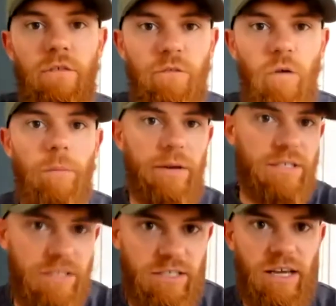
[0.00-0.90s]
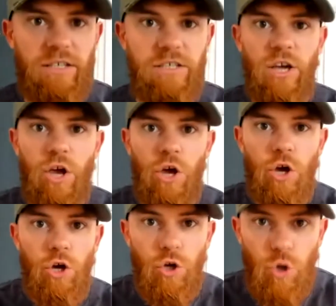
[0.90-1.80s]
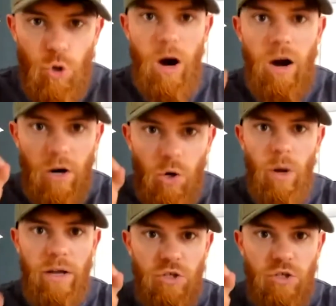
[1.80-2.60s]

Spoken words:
for businesses, you are going to